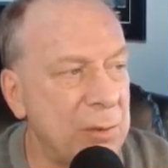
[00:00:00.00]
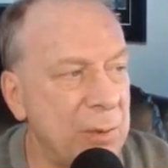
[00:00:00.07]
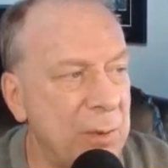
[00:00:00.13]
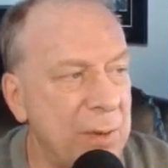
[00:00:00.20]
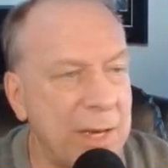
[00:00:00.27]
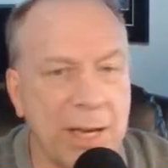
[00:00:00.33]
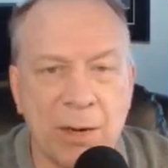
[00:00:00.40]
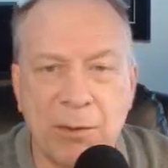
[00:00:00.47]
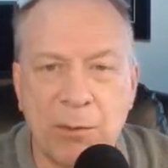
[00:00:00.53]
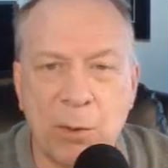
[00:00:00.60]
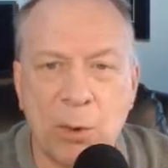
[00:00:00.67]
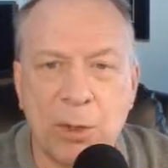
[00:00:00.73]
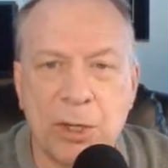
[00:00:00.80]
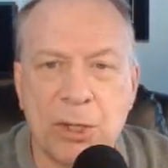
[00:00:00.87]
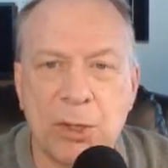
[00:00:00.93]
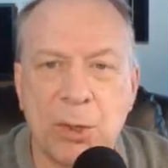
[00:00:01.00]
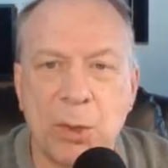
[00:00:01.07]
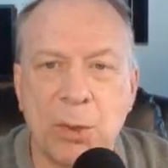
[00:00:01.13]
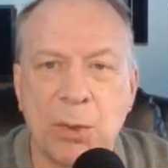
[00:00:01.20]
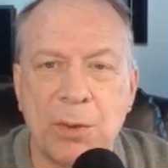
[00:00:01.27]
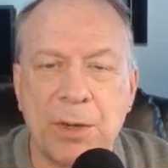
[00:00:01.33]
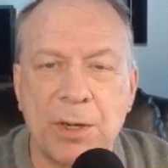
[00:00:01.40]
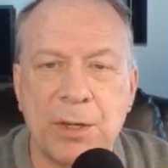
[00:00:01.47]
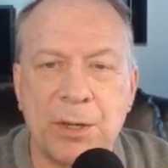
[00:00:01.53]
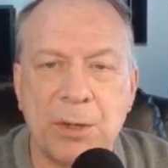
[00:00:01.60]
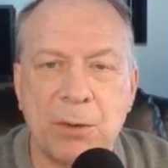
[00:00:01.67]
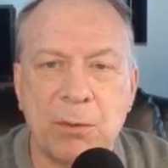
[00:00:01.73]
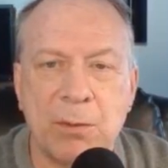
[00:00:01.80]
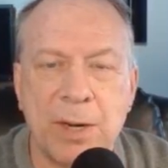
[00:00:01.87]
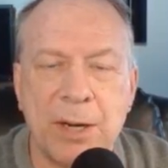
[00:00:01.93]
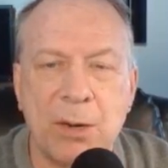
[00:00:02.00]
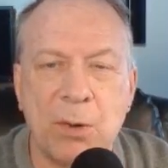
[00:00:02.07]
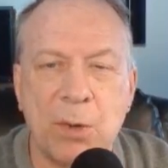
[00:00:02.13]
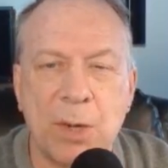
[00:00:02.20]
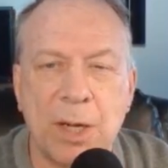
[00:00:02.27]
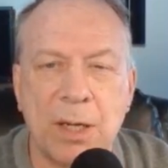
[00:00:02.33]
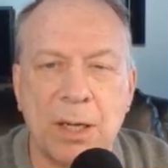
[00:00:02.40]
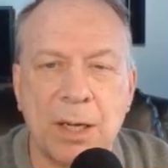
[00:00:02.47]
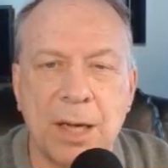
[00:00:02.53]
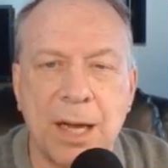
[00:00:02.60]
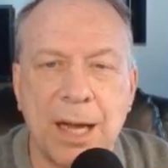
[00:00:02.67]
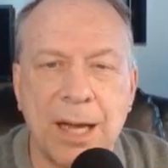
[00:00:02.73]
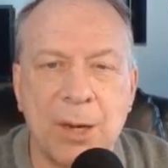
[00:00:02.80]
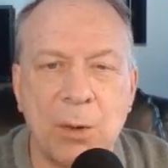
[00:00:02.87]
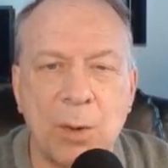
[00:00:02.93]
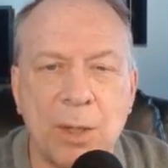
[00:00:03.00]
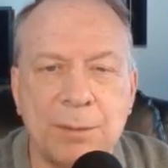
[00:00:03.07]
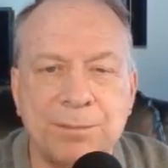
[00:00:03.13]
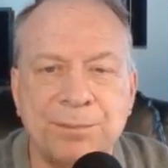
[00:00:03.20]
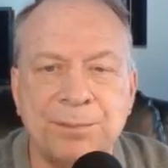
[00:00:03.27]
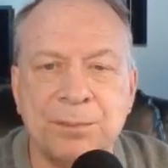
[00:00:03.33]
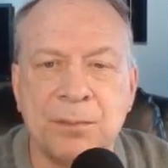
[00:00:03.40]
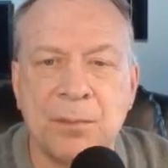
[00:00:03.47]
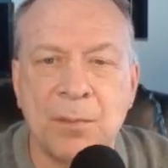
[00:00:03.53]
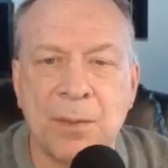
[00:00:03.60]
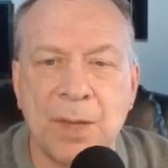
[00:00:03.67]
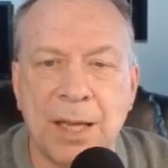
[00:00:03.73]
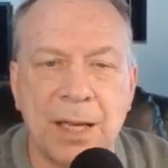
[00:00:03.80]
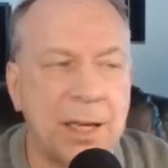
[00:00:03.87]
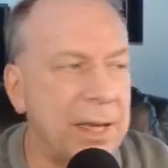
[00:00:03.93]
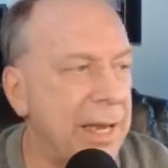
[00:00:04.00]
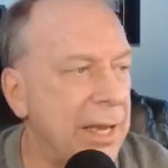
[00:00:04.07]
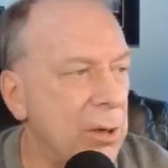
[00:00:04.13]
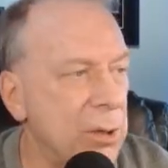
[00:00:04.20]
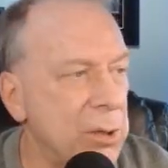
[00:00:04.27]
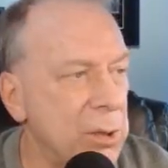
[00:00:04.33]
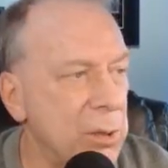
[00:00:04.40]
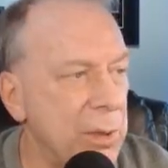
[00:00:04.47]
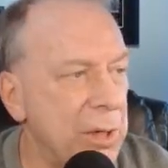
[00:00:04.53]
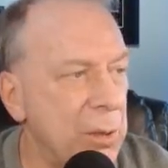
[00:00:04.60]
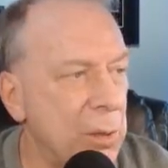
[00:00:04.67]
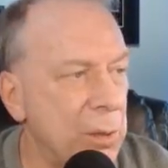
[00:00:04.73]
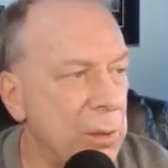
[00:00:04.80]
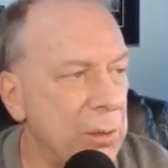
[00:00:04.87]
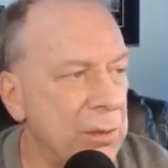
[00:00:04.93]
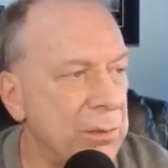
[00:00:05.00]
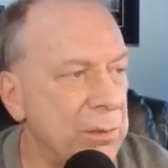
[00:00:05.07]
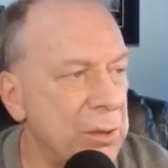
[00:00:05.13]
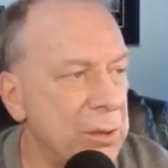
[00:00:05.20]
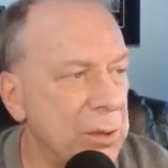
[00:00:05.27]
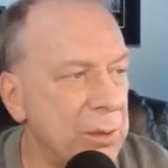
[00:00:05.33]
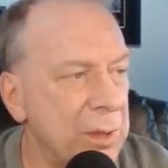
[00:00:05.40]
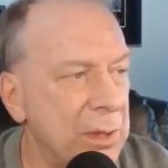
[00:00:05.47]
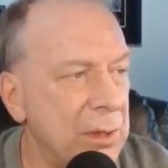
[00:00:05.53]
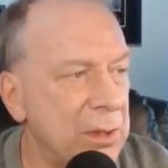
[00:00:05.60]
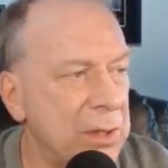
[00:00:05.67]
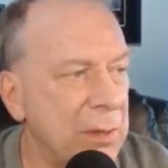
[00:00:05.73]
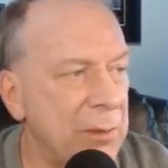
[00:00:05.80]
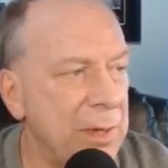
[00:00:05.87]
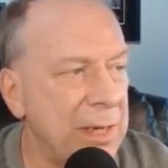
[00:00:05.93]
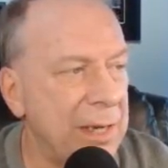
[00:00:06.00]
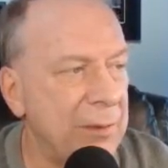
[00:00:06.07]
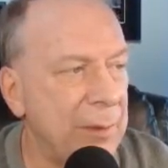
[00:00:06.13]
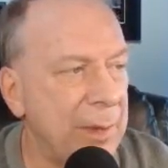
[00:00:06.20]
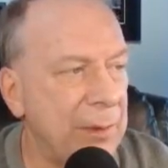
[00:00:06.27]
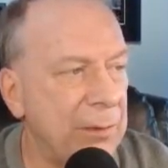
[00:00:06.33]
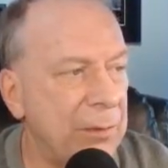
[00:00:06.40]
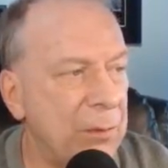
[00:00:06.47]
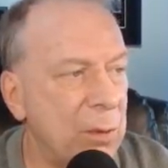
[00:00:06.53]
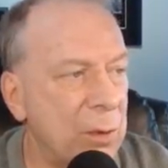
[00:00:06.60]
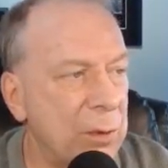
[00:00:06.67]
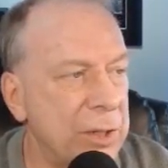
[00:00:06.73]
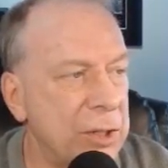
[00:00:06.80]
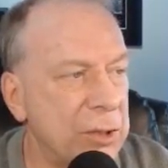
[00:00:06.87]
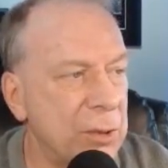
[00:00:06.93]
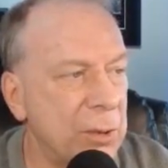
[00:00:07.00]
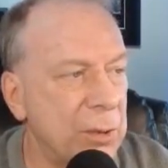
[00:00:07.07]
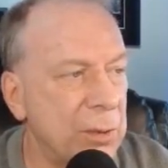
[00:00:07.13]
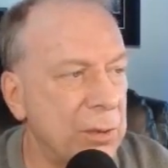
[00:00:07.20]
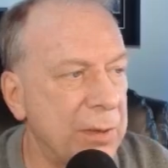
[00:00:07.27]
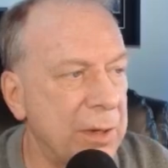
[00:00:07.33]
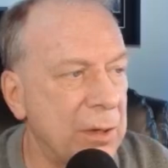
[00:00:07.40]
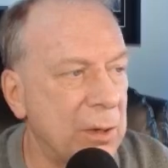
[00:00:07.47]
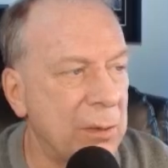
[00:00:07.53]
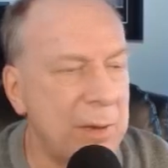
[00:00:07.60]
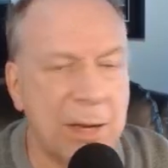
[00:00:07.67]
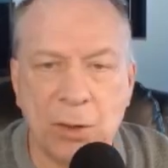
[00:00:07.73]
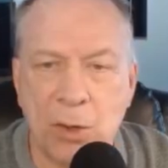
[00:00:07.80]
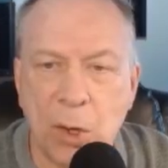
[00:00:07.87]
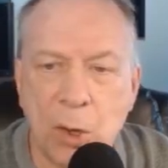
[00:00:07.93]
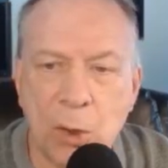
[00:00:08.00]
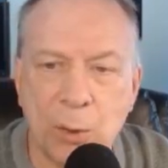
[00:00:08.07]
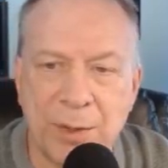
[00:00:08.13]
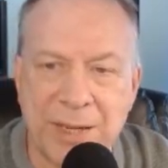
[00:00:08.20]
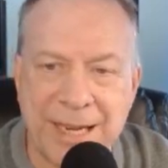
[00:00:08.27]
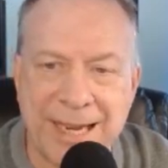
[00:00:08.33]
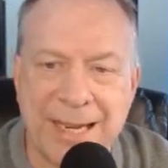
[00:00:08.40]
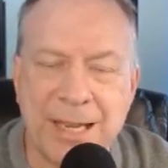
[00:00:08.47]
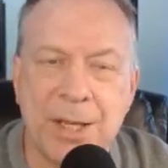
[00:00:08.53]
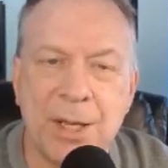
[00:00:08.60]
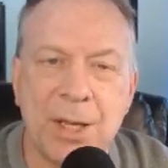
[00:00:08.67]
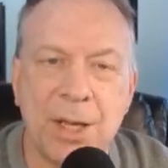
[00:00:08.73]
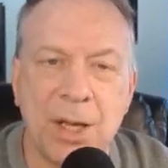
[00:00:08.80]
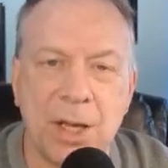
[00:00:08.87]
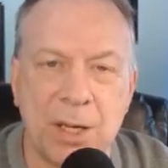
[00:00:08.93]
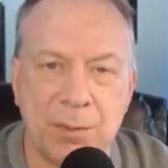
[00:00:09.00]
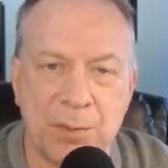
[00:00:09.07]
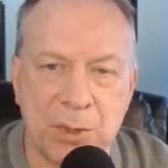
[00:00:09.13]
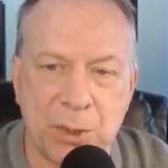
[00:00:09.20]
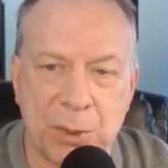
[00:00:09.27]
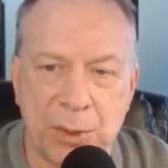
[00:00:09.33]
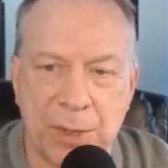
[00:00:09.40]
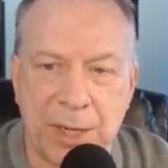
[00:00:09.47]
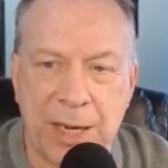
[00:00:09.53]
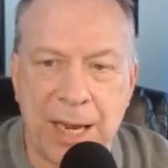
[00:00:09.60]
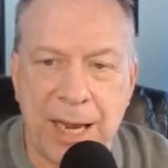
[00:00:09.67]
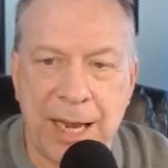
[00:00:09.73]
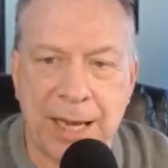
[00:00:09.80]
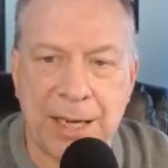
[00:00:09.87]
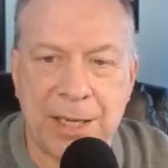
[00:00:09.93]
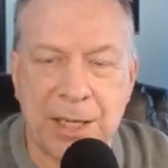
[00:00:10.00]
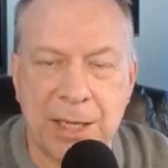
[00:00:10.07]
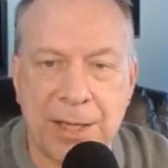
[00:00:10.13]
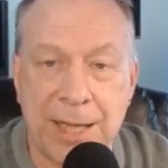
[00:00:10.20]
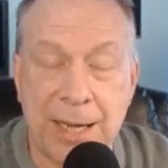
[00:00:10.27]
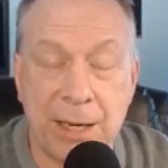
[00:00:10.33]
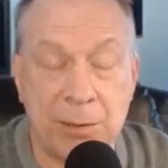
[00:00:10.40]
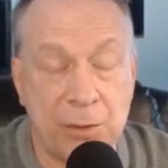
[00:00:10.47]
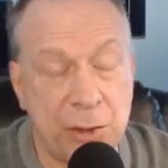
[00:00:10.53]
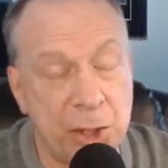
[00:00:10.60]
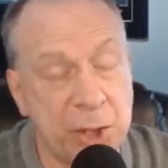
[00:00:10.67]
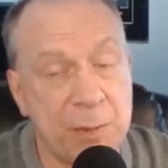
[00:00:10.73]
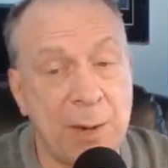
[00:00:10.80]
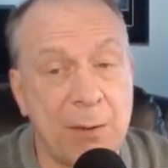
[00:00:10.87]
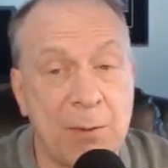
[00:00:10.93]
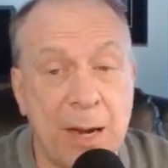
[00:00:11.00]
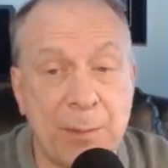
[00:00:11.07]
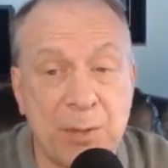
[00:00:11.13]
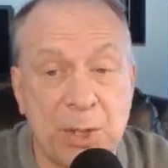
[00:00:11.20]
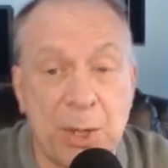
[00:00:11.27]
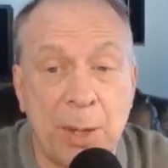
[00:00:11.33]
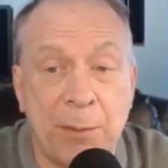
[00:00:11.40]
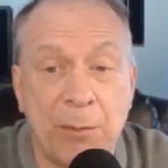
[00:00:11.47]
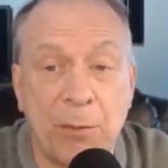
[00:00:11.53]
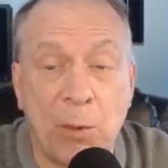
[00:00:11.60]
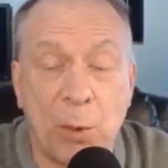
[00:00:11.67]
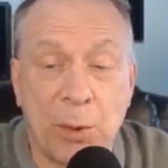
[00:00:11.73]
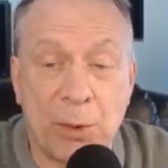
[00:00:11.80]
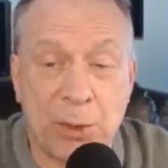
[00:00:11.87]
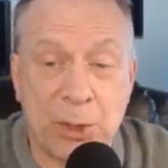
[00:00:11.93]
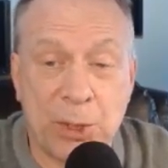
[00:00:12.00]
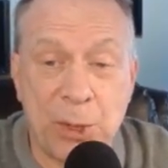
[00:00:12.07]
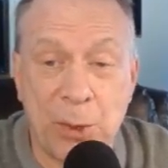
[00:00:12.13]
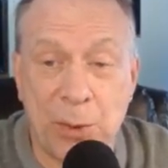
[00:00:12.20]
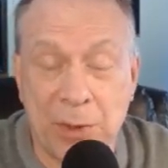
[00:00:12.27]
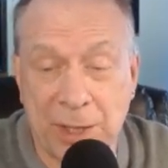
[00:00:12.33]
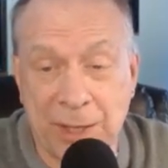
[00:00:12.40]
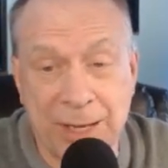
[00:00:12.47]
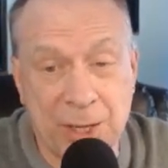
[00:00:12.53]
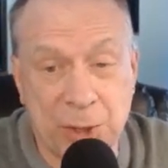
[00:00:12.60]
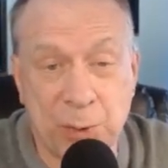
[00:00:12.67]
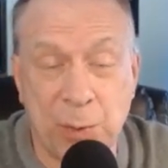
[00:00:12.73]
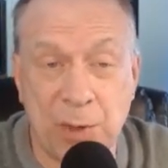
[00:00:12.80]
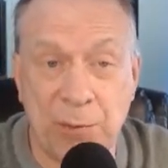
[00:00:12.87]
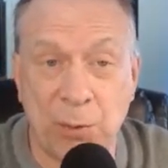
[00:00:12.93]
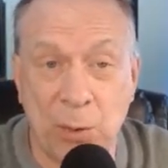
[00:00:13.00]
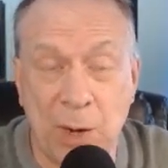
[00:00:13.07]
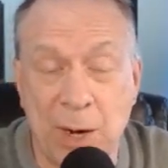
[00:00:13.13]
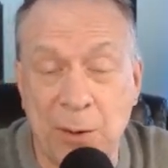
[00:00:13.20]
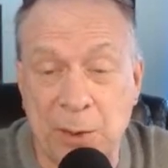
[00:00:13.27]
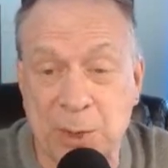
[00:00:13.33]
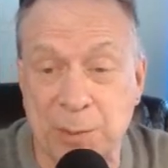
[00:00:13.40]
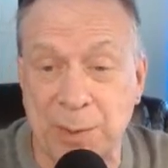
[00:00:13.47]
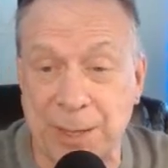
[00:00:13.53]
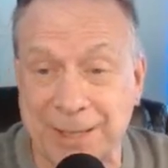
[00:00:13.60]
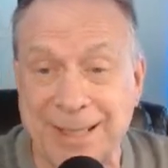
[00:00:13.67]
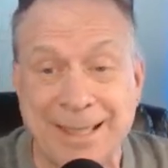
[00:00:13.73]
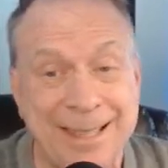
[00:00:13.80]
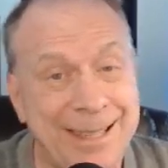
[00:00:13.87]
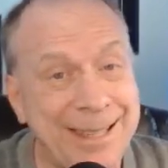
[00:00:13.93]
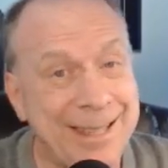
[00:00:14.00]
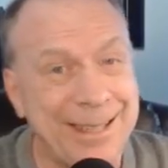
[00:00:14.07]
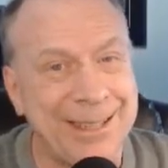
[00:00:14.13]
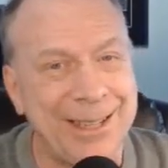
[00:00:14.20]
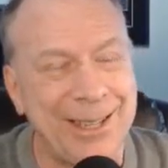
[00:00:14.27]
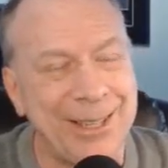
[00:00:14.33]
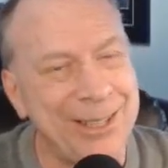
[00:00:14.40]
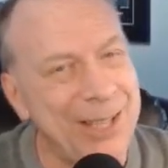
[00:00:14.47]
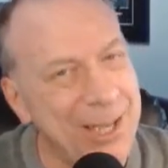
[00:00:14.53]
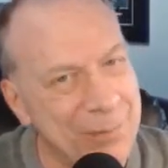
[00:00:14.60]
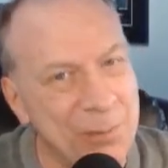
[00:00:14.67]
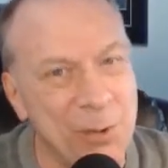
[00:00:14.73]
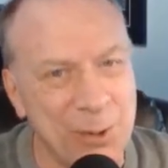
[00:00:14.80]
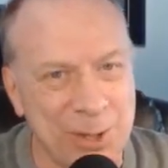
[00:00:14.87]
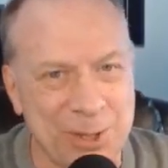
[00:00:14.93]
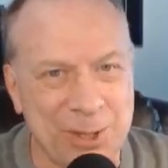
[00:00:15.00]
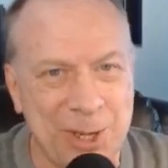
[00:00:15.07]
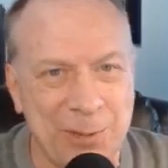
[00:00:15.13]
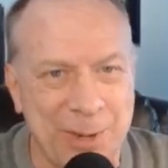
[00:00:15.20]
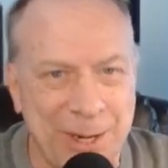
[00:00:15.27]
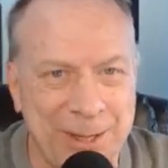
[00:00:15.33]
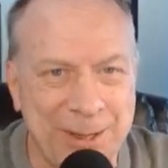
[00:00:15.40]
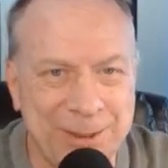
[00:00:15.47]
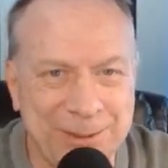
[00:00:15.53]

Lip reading: But we had a 4-inch total there near Red Oak, Iowa. And also in northern Missouri, looks like we have about a 4-inch total there around Albany, Missouri. And that just about wraps it up for the snow in the last 24 hours, but a lot more is coming.